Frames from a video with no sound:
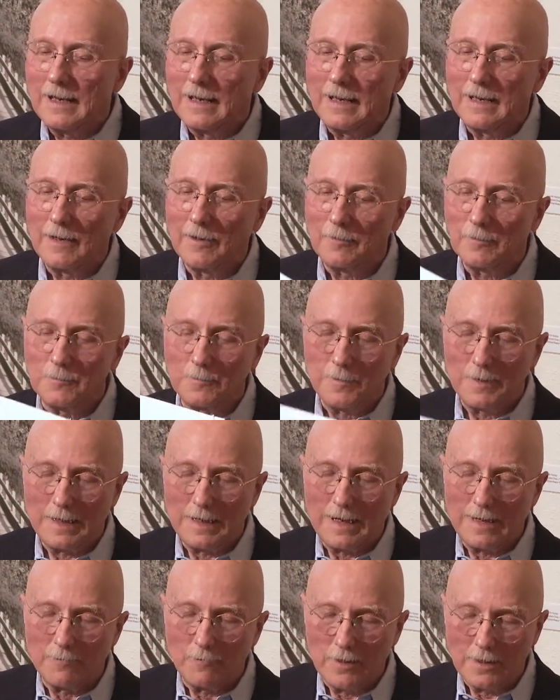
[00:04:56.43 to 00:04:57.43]
Now,
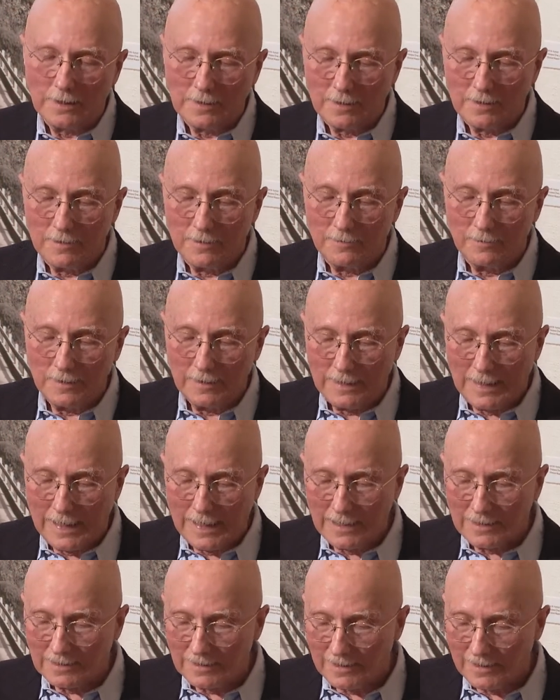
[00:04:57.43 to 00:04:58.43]
I want to
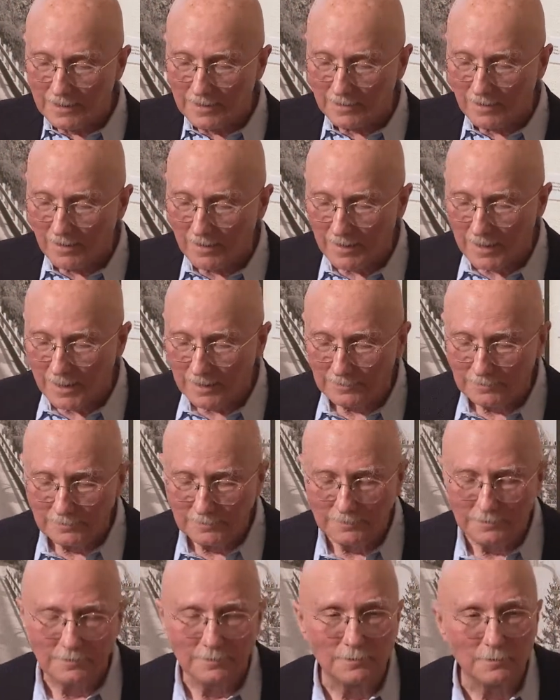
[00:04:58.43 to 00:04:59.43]
actually start
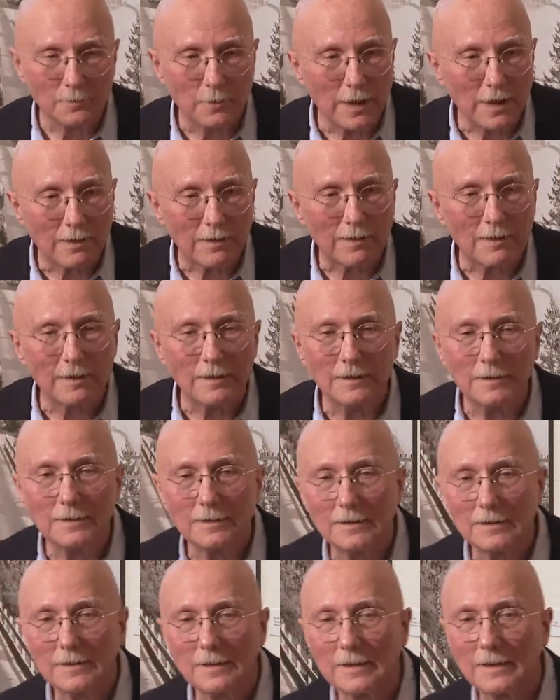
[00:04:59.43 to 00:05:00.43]
out with
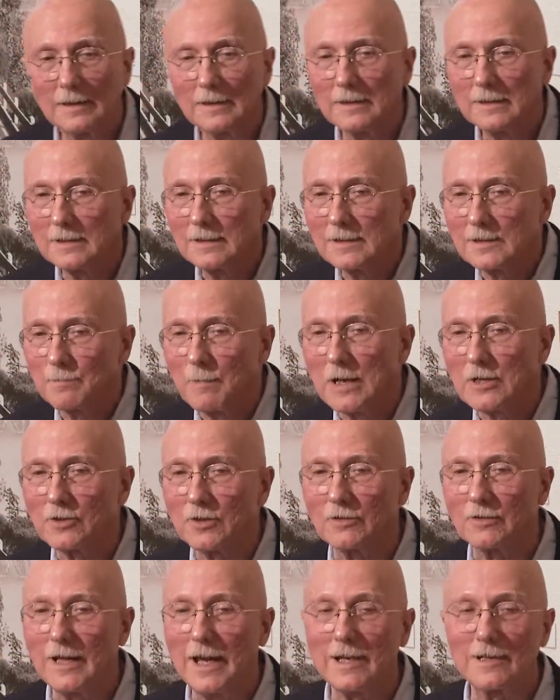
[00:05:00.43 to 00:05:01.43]

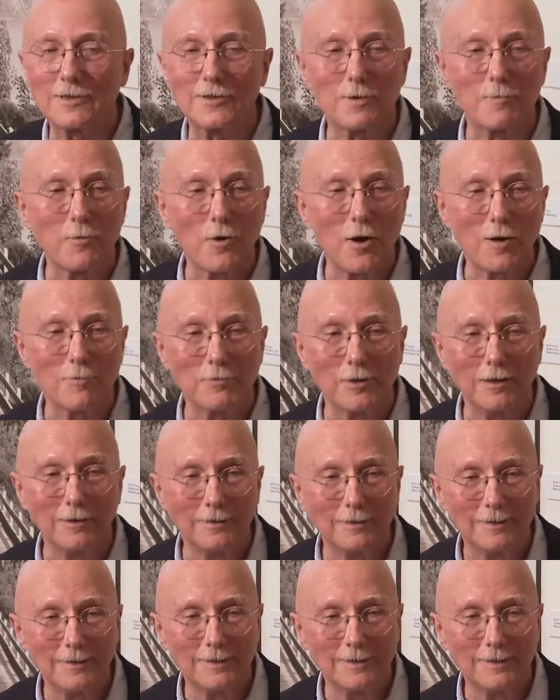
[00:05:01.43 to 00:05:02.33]
special thanks to Barbara.